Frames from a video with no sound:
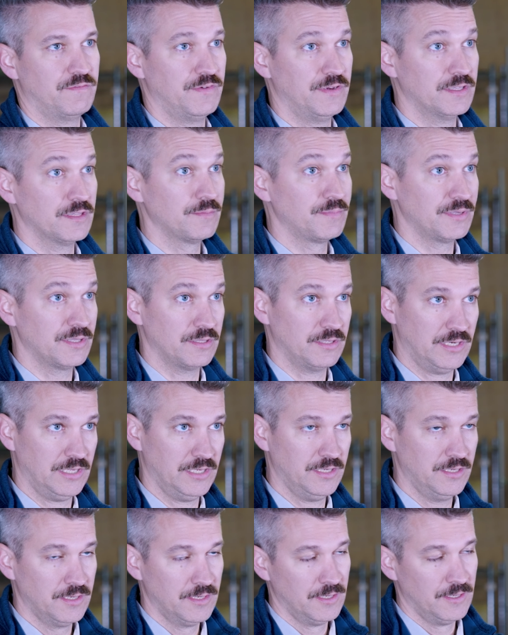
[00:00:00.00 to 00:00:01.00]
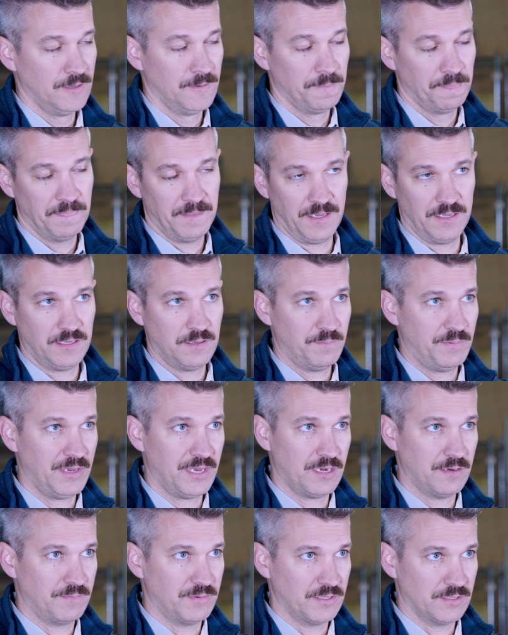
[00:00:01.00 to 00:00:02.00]
availability and
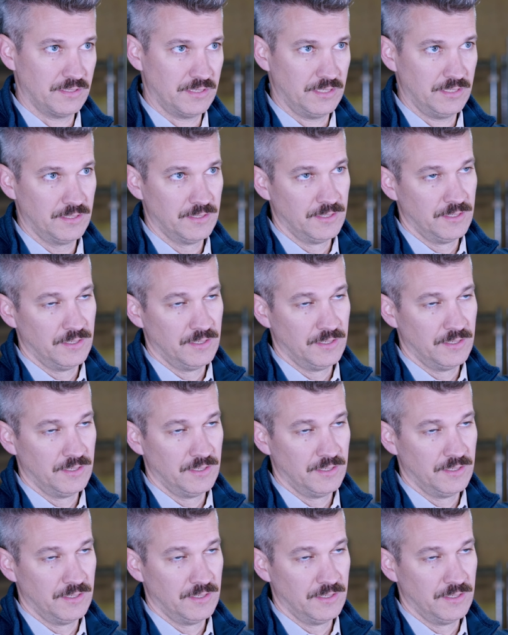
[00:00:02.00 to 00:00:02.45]
compatibility.